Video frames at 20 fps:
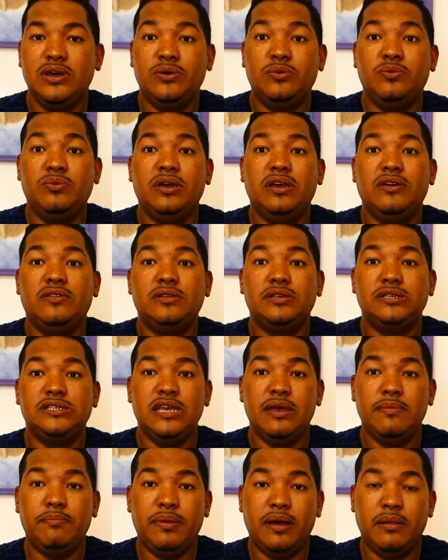with the
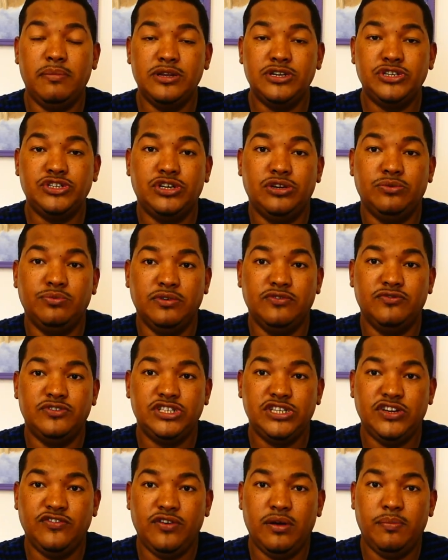same publisher, with
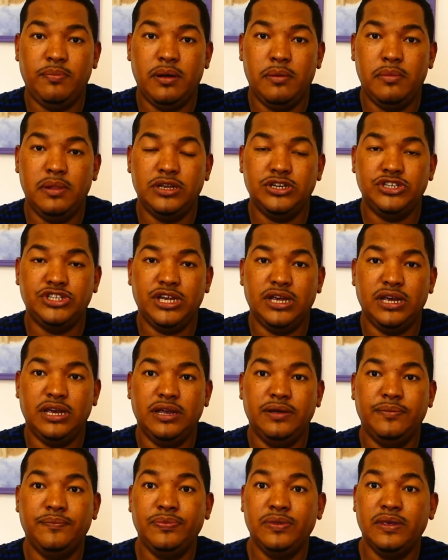Schiffer Publishing.